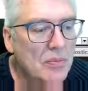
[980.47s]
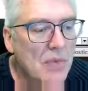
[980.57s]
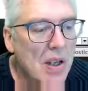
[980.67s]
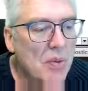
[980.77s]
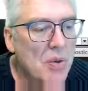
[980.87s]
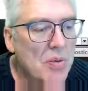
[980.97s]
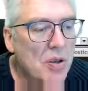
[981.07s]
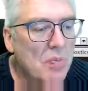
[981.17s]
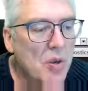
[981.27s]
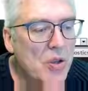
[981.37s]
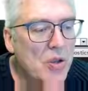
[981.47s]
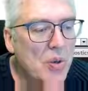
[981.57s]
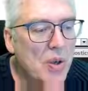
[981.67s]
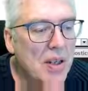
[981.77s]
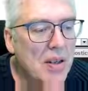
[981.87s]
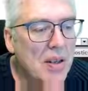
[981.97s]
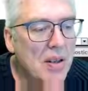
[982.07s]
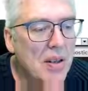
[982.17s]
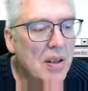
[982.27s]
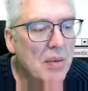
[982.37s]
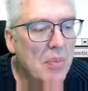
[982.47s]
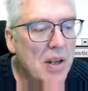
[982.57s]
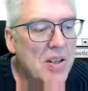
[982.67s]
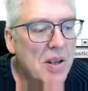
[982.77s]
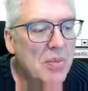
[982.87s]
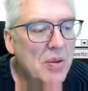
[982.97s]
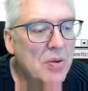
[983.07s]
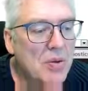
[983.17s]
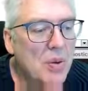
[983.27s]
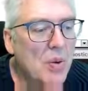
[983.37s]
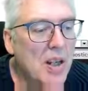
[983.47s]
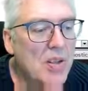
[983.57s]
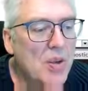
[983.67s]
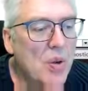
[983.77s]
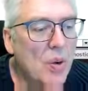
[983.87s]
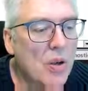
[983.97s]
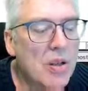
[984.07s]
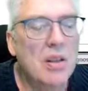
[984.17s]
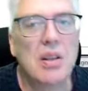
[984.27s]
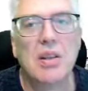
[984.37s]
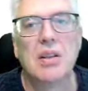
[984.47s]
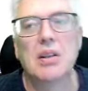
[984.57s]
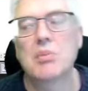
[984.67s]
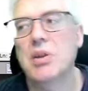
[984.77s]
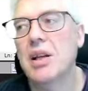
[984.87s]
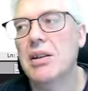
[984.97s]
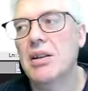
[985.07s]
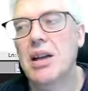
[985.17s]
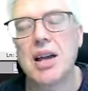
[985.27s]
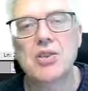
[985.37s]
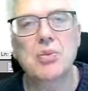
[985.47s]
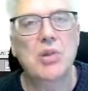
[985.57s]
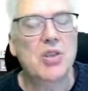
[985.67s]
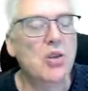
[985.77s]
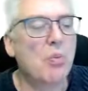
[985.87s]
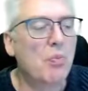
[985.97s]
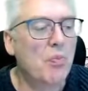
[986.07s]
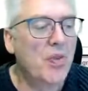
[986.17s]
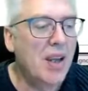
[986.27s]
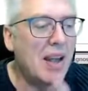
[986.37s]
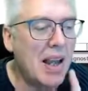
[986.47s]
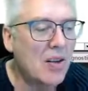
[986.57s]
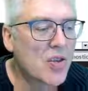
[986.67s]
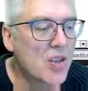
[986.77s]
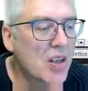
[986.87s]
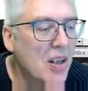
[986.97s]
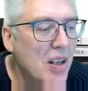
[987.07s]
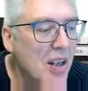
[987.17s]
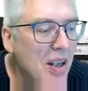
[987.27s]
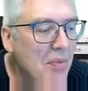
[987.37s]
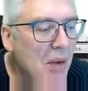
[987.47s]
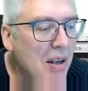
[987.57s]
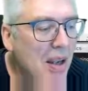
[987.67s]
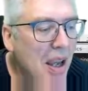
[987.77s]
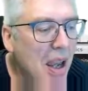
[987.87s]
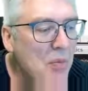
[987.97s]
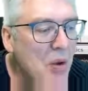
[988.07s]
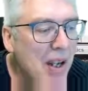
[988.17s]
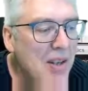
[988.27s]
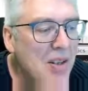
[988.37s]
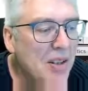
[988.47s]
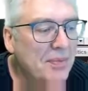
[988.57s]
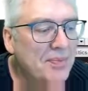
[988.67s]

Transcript: There was not much to it. fcBistableControl is called. Then there has to be something else in my emulator.